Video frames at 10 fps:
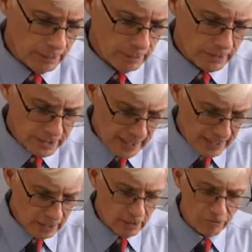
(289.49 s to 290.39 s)
The
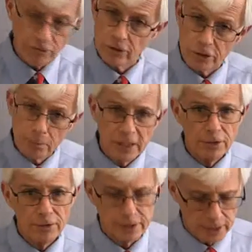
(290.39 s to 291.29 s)
setting of 1
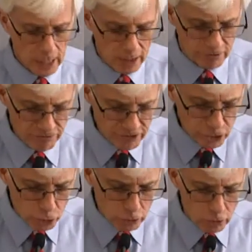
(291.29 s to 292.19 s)
Peter is not
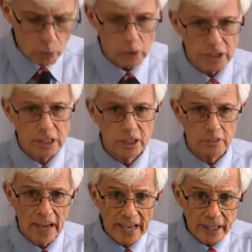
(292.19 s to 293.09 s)
official or
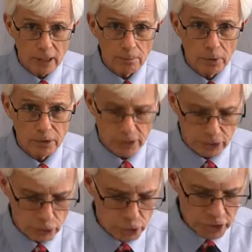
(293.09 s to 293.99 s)
systematic
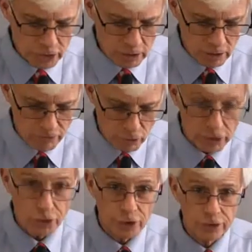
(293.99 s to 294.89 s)
persecution of
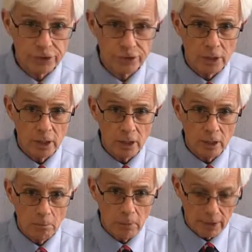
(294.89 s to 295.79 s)
Christians
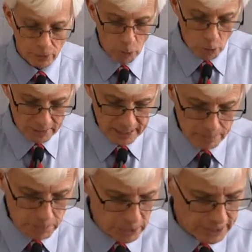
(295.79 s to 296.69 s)
by the Roman
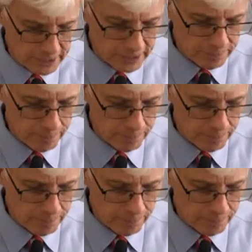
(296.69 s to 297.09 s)
Empire,